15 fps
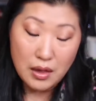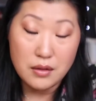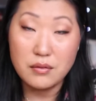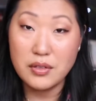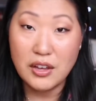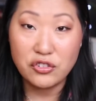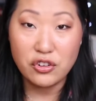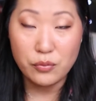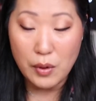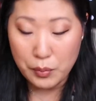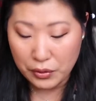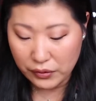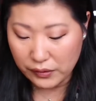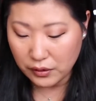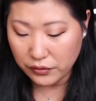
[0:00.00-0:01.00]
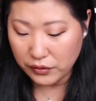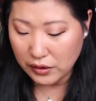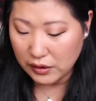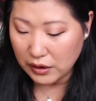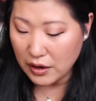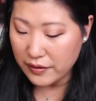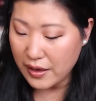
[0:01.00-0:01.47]
That's just my personal
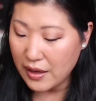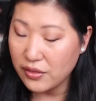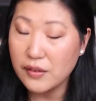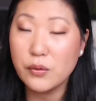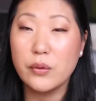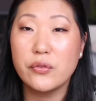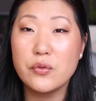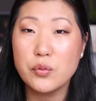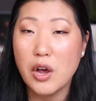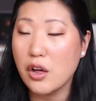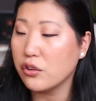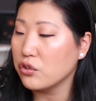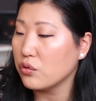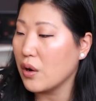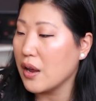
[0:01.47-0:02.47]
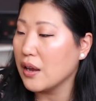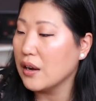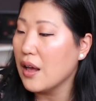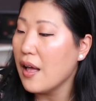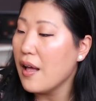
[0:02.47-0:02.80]
feeling on that. This was from Colored Rain.